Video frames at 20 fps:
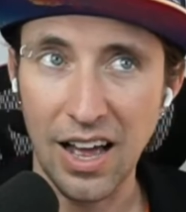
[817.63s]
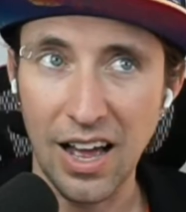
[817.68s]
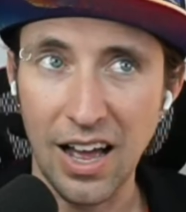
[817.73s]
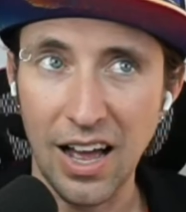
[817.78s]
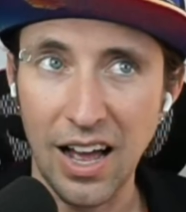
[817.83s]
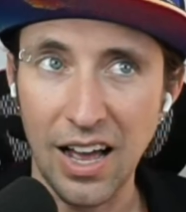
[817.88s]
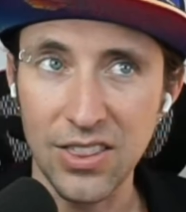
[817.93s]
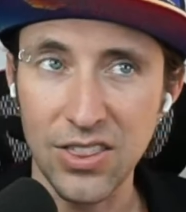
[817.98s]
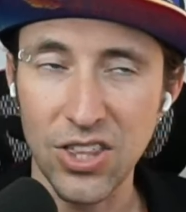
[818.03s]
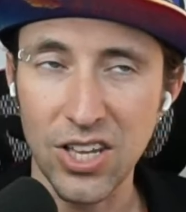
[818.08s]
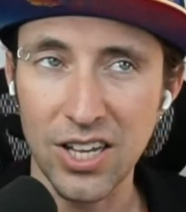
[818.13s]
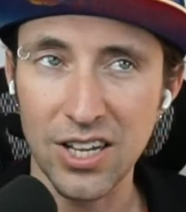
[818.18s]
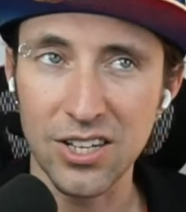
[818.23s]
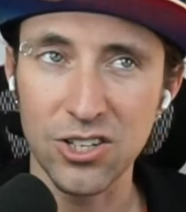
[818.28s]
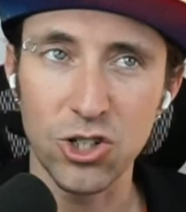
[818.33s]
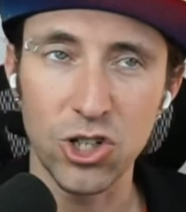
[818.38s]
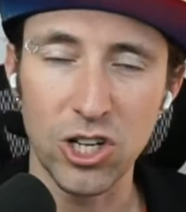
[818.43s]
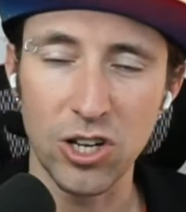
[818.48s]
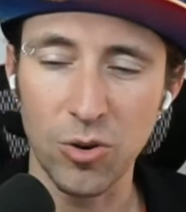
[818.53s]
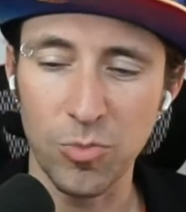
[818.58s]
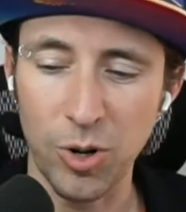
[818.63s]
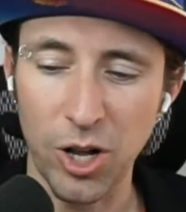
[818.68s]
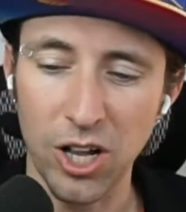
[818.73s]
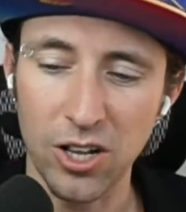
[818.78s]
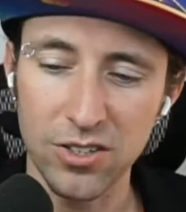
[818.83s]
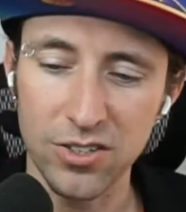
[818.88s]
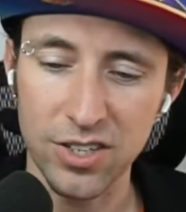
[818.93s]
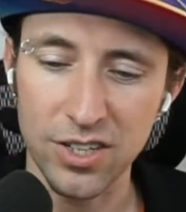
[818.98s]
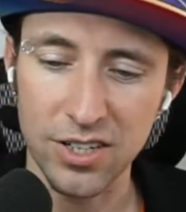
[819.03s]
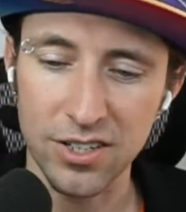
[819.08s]
I think
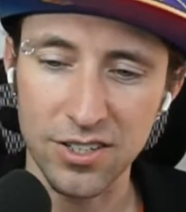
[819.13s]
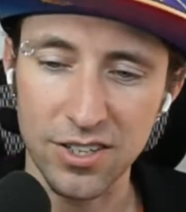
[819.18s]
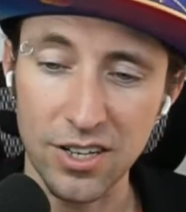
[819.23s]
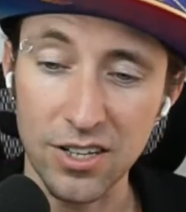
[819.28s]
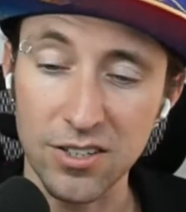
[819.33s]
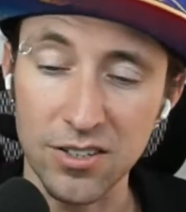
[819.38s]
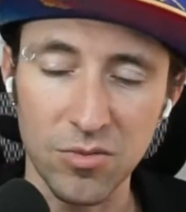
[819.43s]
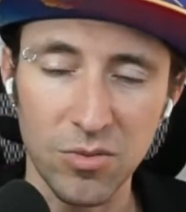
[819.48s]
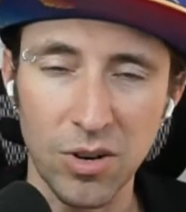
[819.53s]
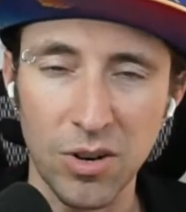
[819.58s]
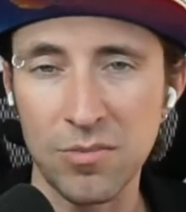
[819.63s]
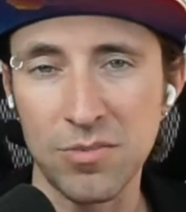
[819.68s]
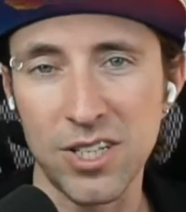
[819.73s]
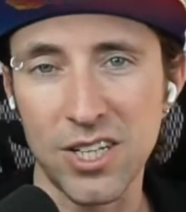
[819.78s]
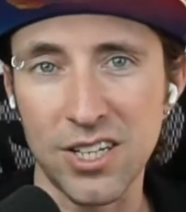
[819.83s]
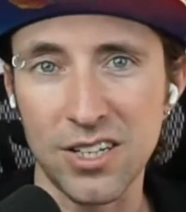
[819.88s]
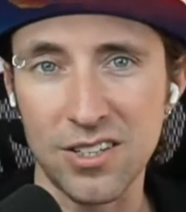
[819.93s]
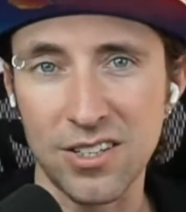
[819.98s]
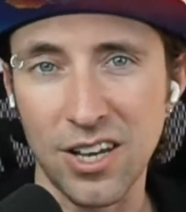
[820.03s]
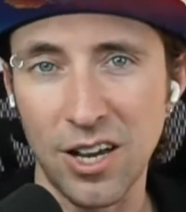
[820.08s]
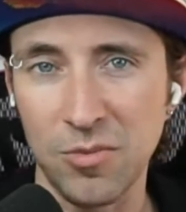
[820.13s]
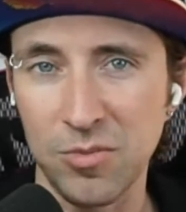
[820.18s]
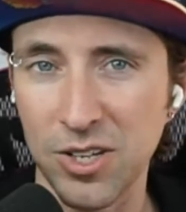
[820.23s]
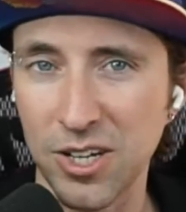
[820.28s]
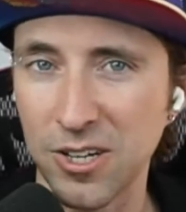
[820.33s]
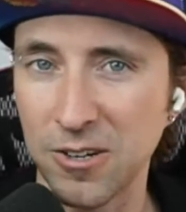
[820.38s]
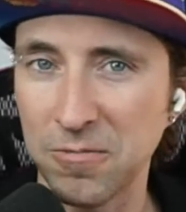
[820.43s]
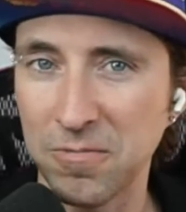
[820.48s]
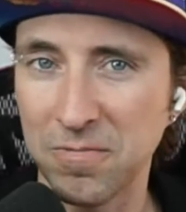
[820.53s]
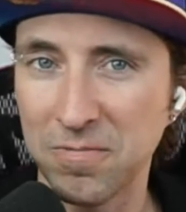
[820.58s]
geopolitics, like sometimes it gets hyped
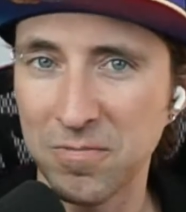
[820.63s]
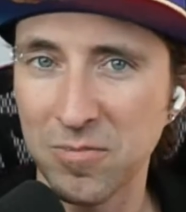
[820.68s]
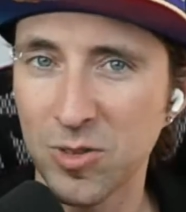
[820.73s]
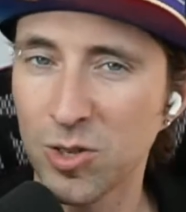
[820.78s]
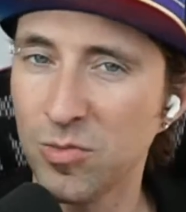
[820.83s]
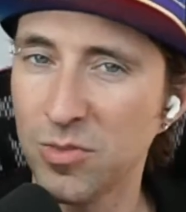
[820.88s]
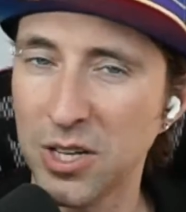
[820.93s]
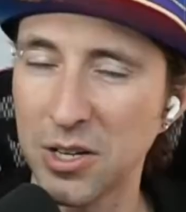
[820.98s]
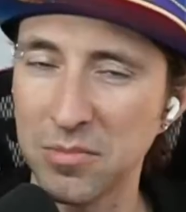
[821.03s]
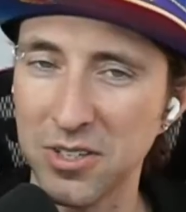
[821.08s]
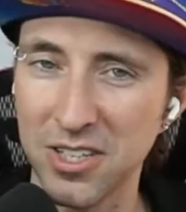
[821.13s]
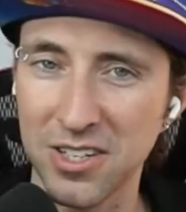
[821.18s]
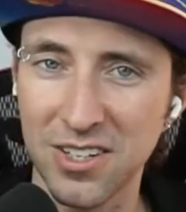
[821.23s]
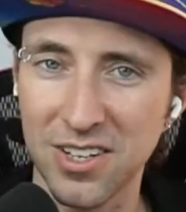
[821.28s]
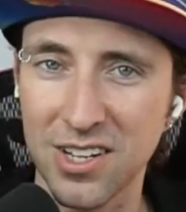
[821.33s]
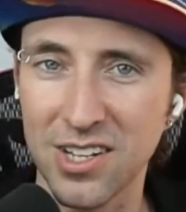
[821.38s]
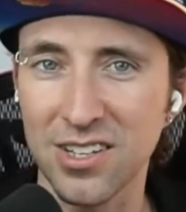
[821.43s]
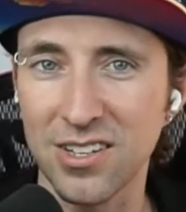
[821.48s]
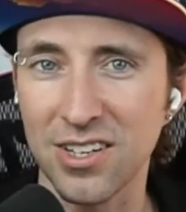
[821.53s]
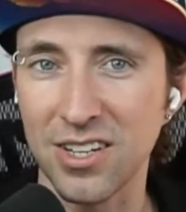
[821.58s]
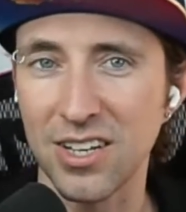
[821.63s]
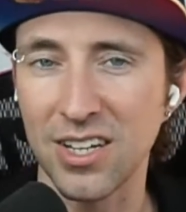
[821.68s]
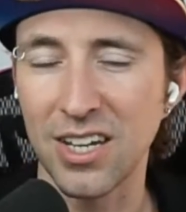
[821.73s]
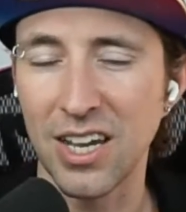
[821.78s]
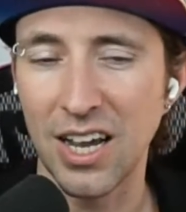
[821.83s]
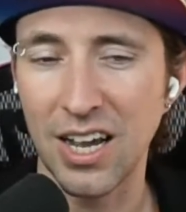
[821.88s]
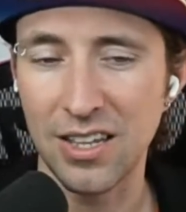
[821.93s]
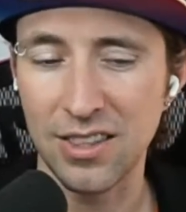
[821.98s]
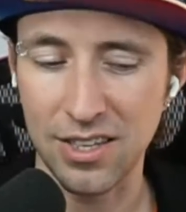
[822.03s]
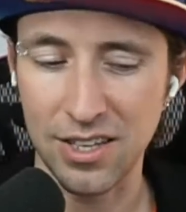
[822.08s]
up, sometimes it doesn't.
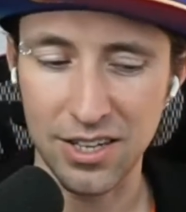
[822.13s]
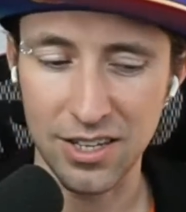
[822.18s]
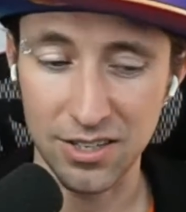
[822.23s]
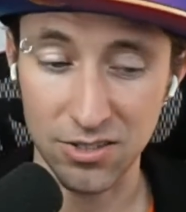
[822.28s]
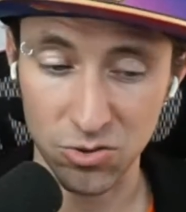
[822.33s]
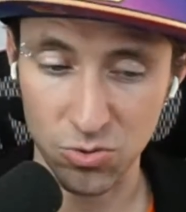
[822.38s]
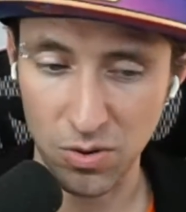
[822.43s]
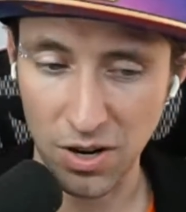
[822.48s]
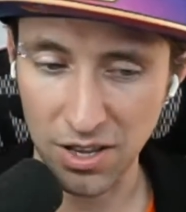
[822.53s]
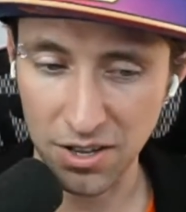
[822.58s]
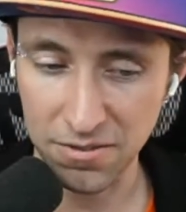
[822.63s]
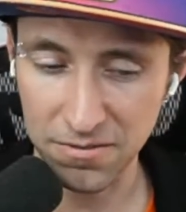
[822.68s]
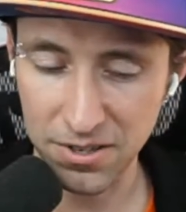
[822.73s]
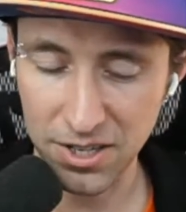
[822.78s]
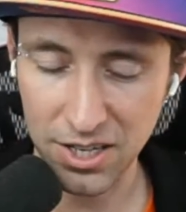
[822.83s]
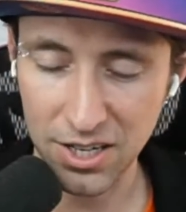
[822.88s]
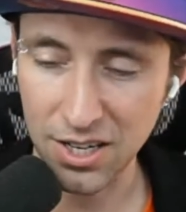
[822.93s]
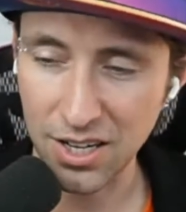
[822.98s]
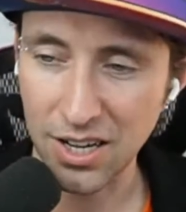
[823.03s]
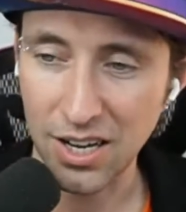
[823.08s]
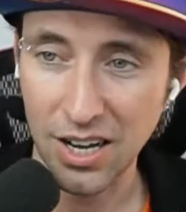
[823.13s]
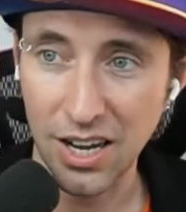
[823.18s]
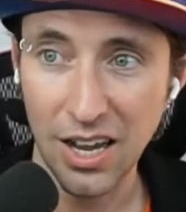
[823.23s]
I think it's relevant.